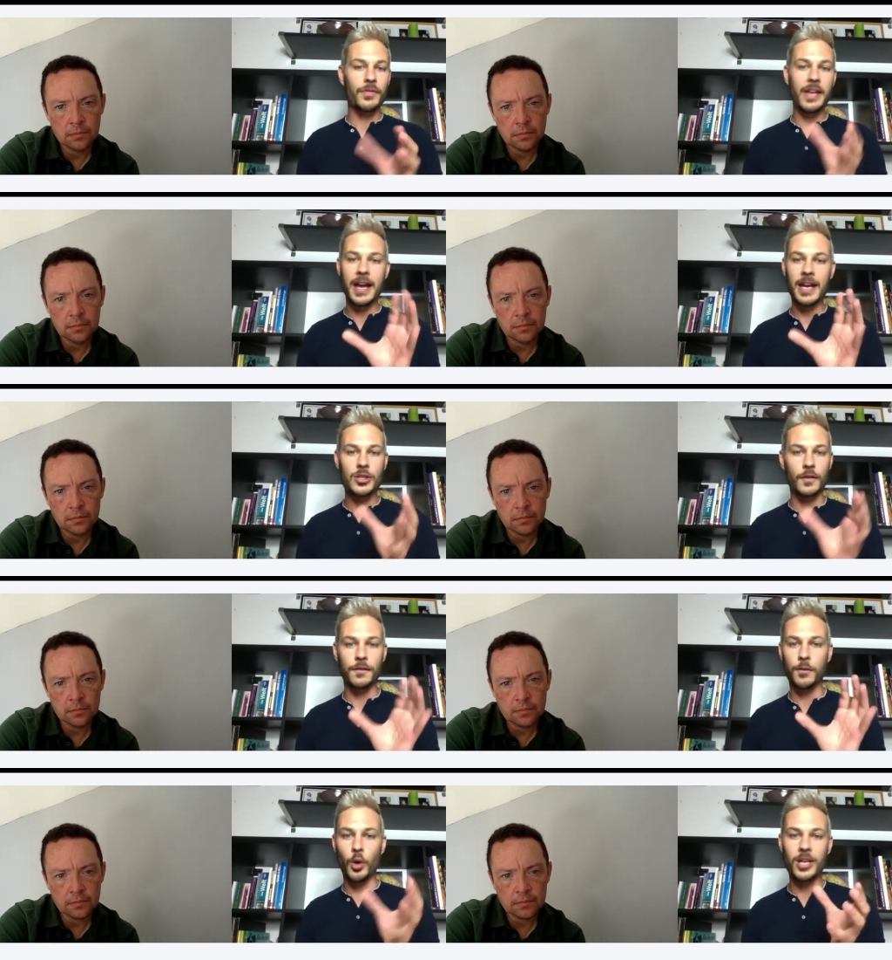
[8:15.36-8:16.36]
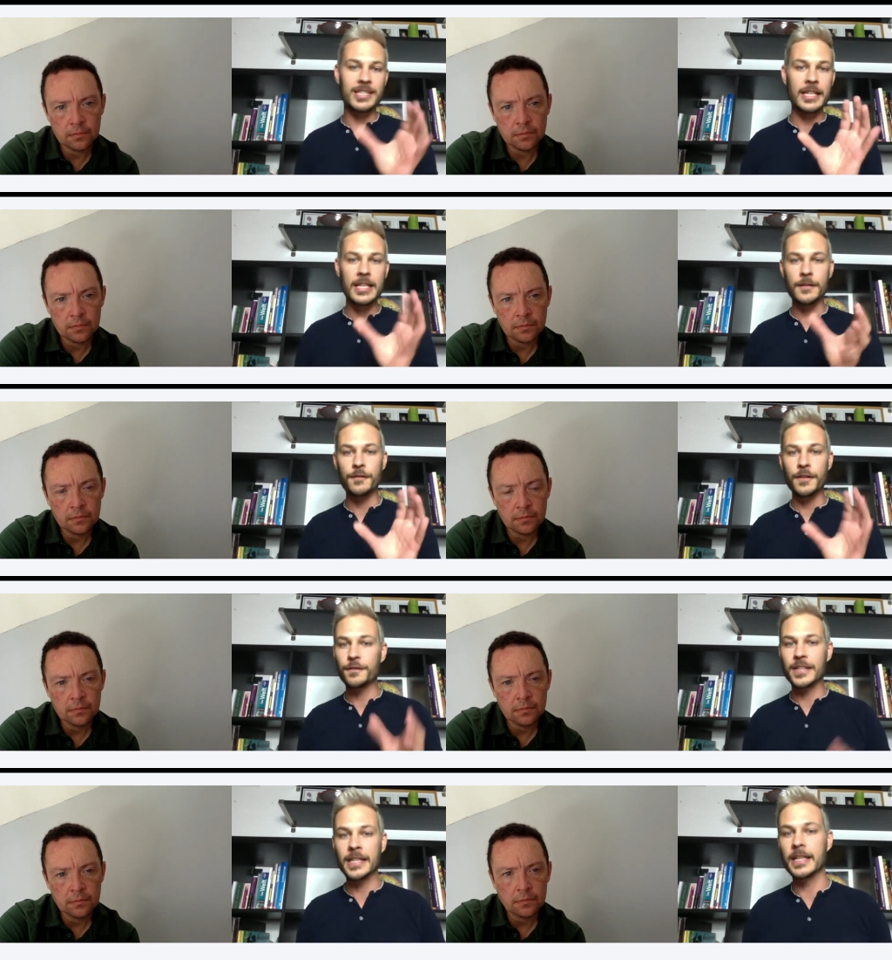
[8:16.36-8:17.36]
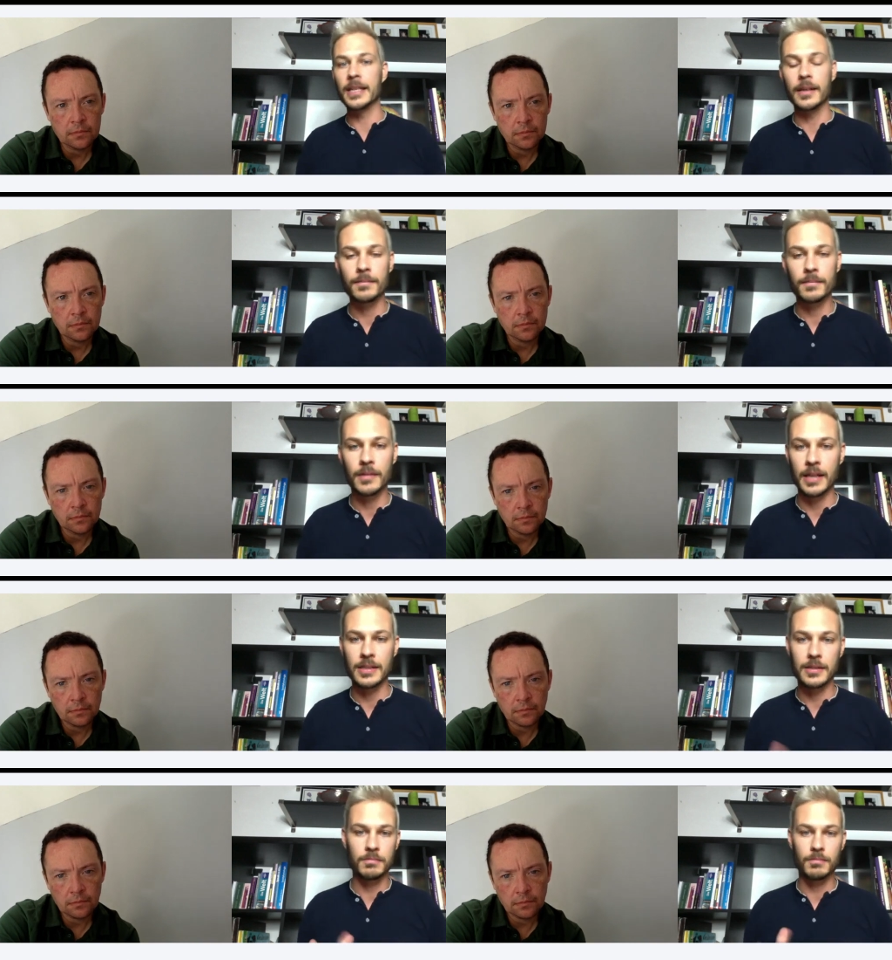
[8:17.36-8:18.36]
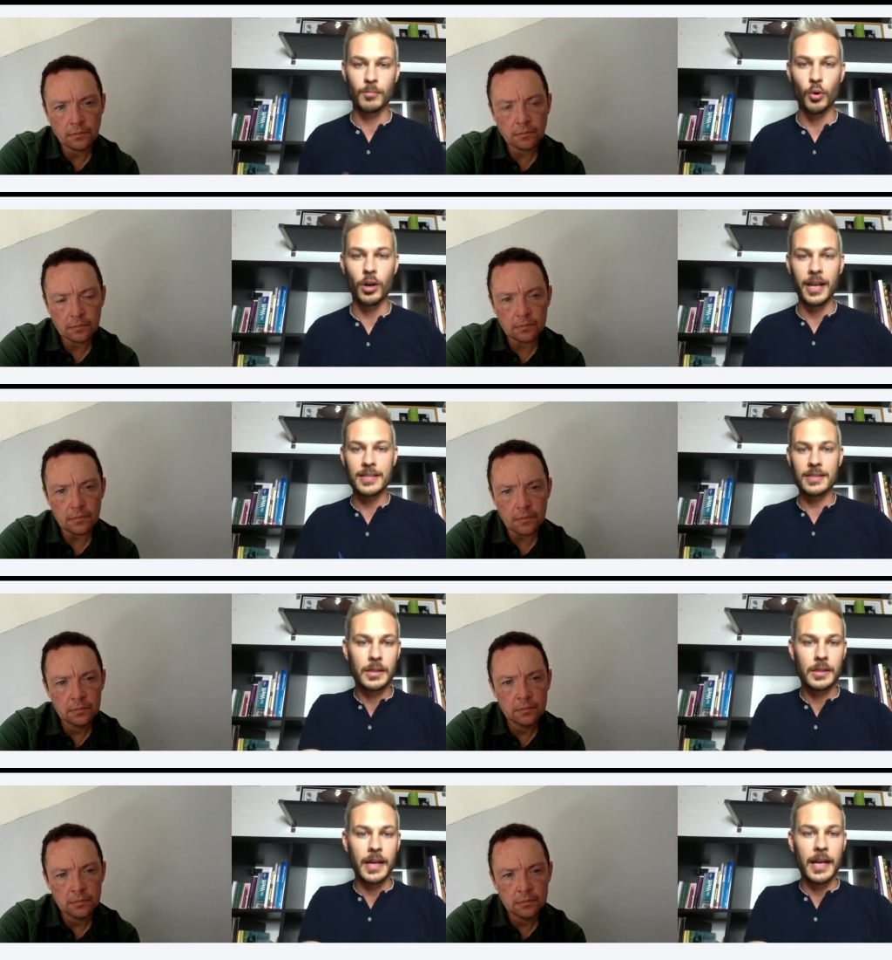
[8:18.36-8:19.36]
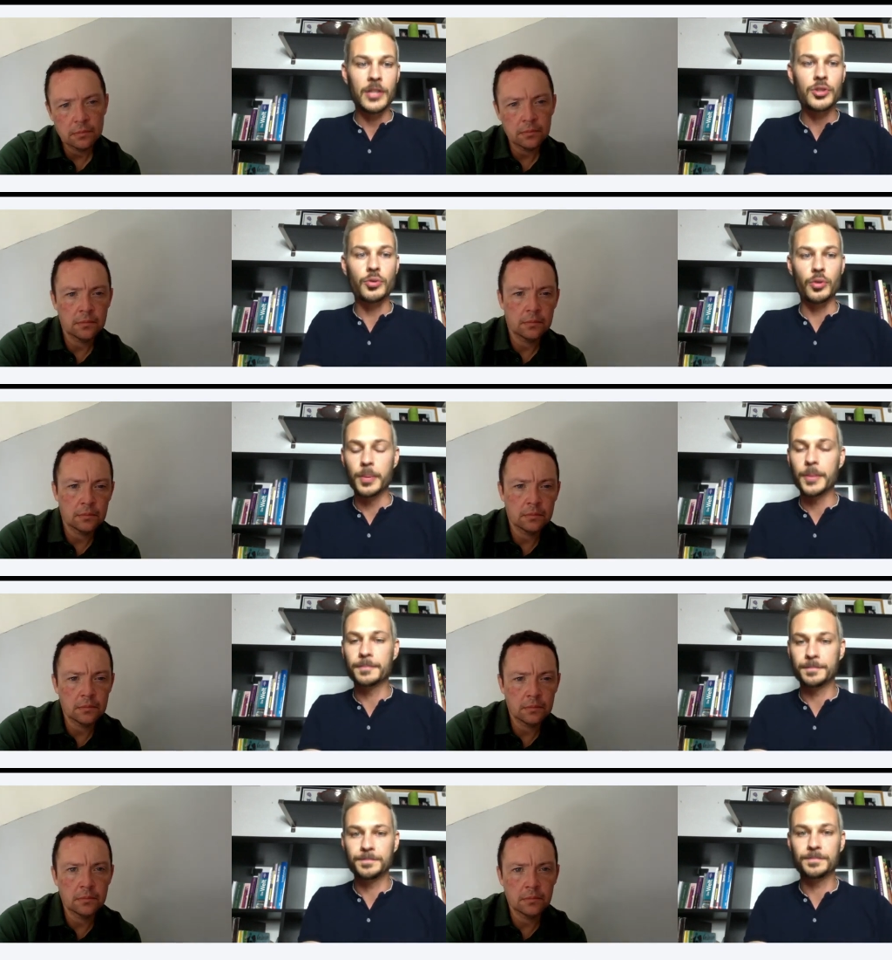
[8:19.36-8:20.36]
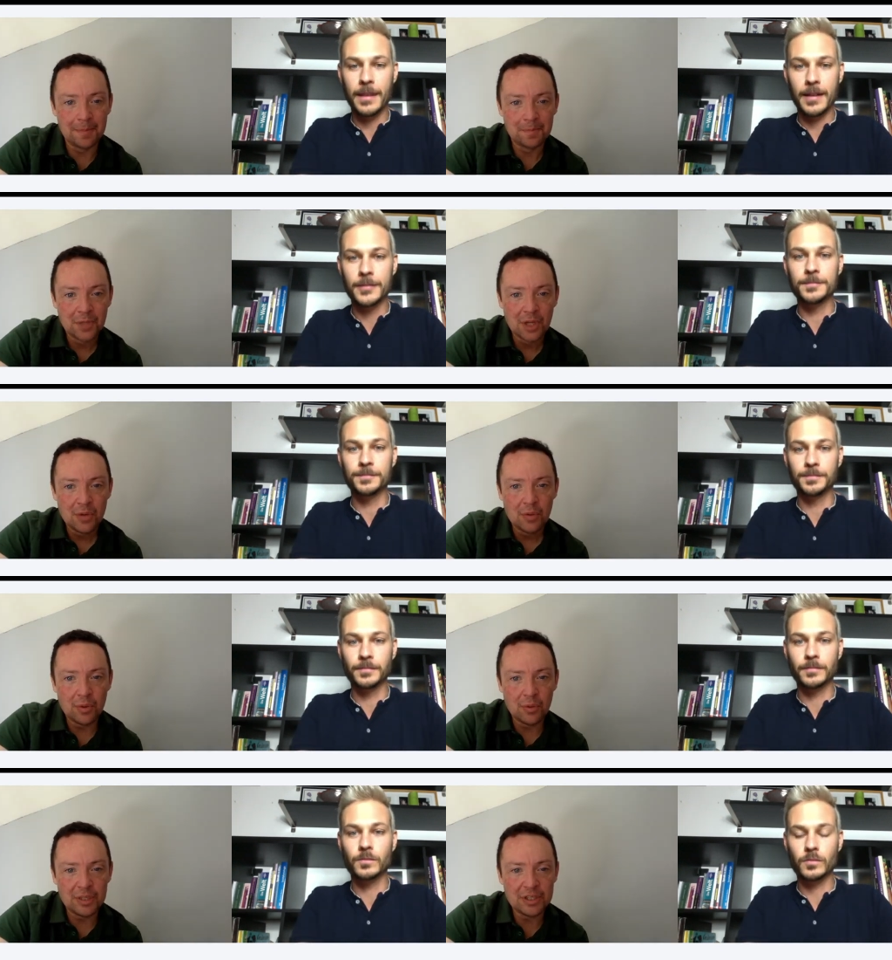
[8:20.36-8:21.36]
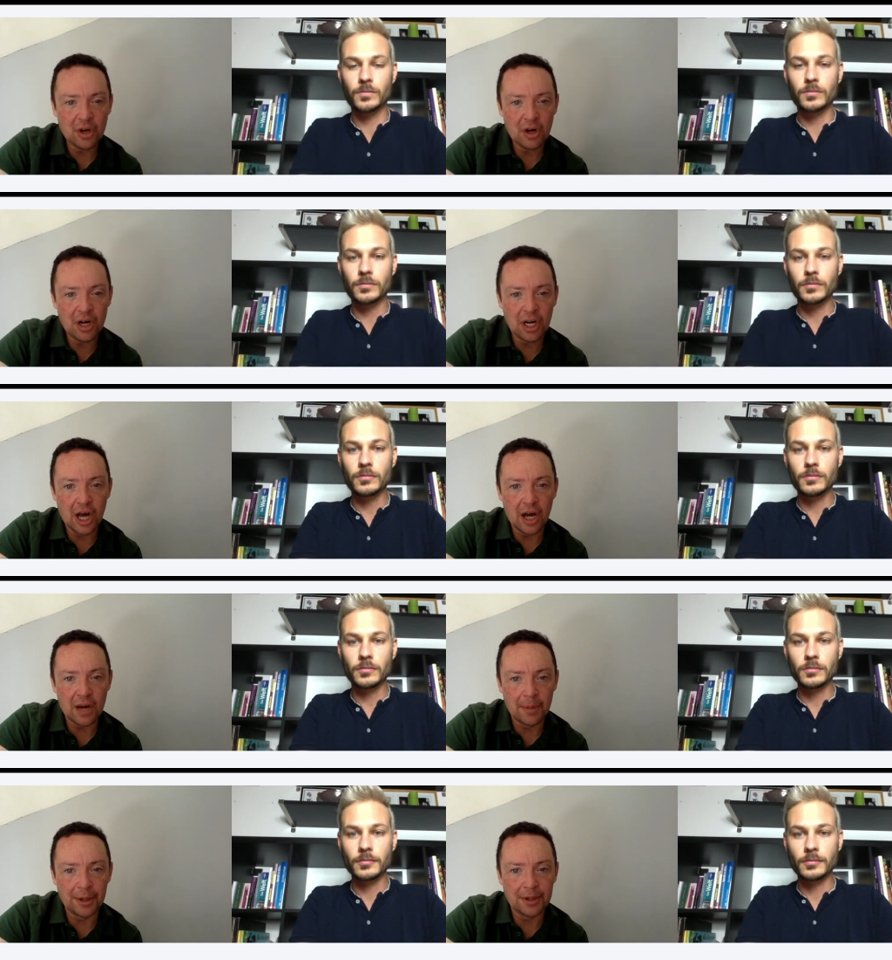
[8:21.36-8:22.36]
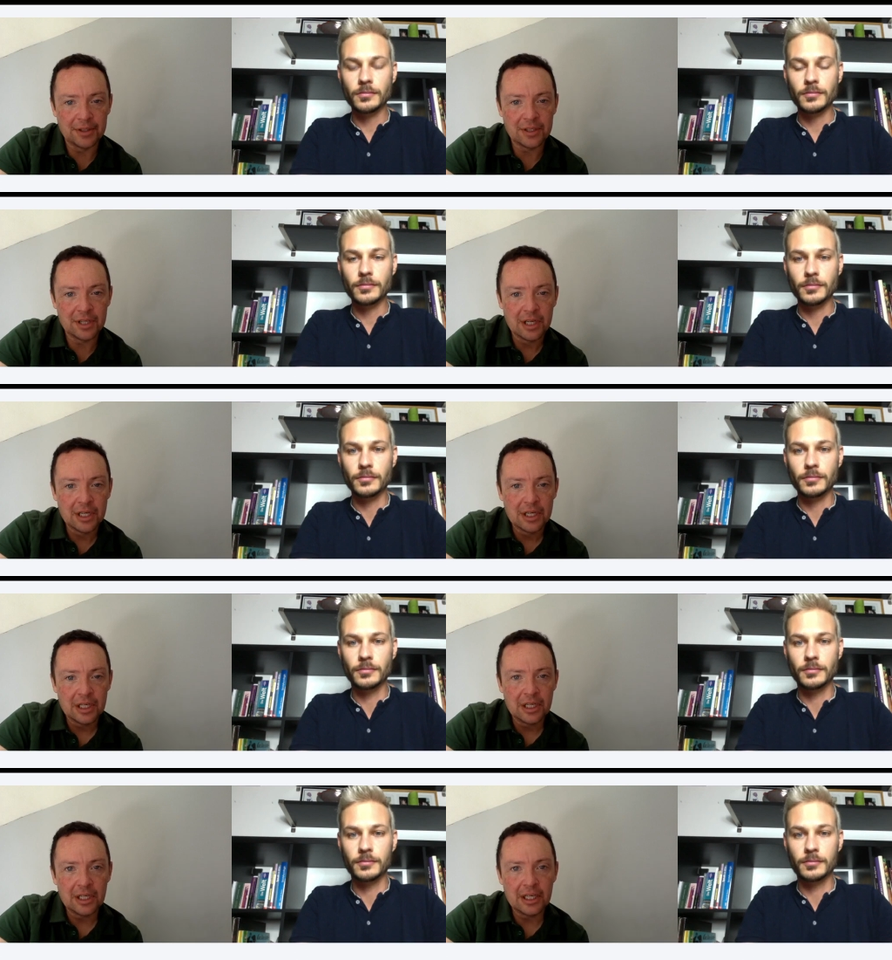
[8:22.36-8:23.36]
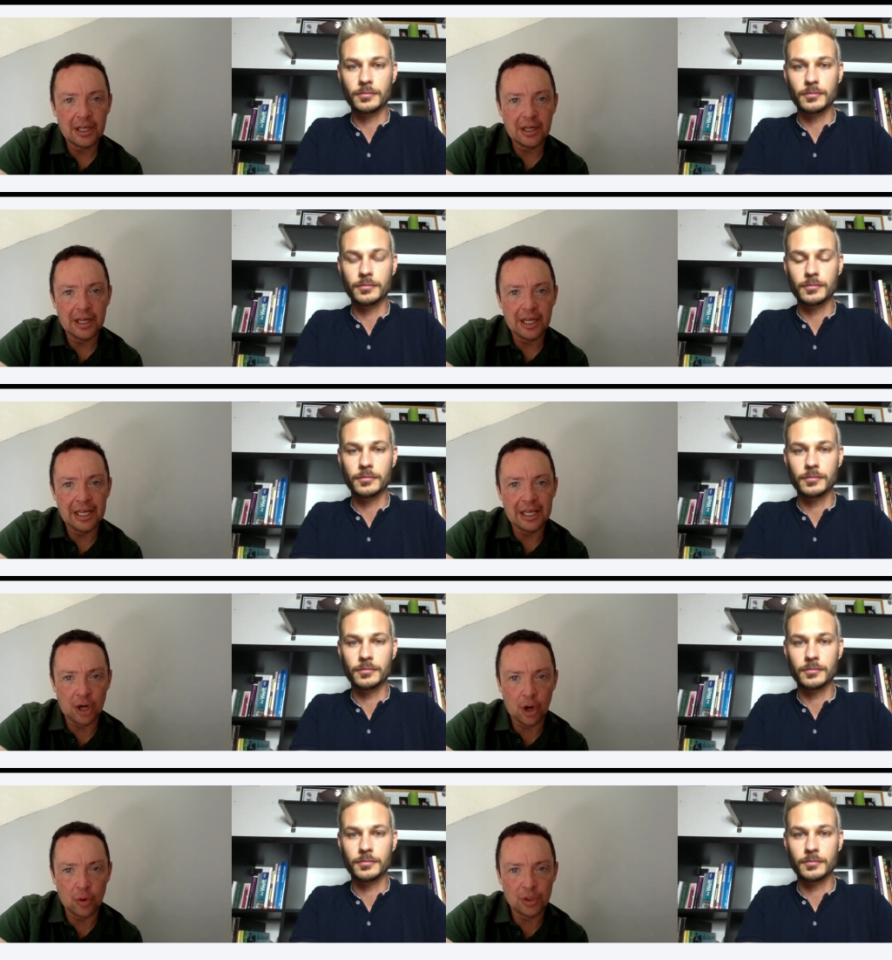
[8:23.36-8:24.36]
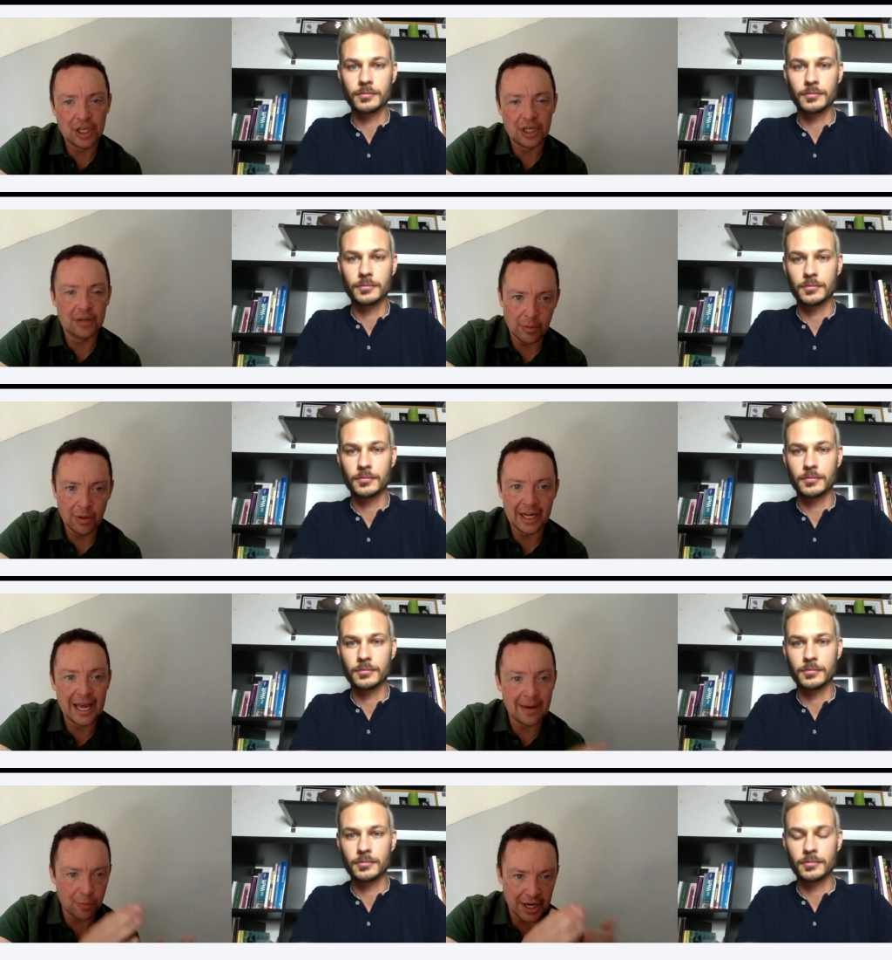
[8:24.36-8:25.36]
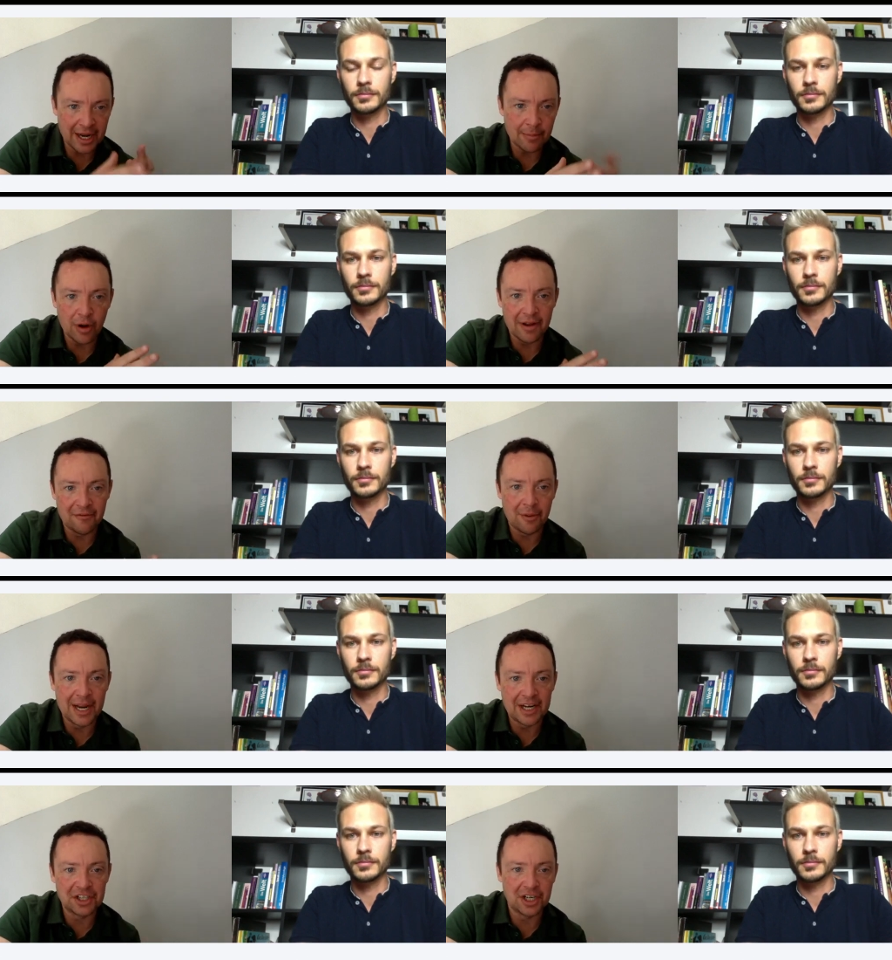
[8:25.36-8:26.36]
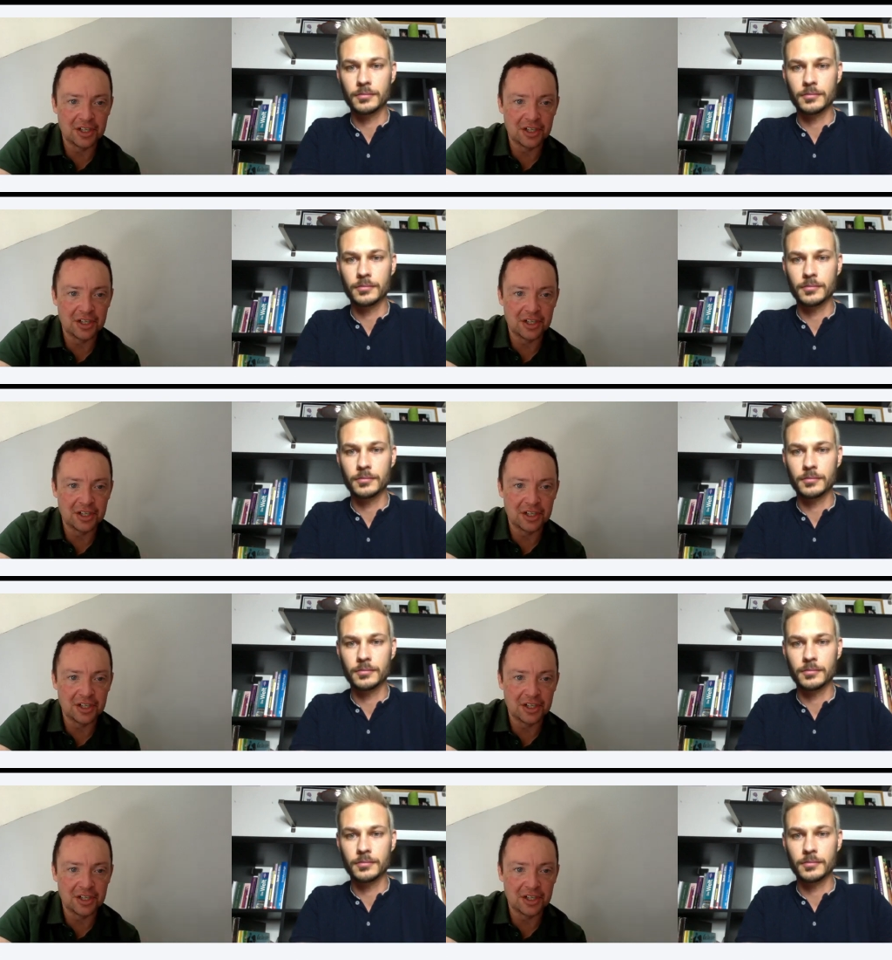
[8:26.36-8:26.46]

Speaker 1: the age of 14, 15, that's more or less the, the age group.
Speaker 2: We talk a lot about in the coaching, again, we're getting more information as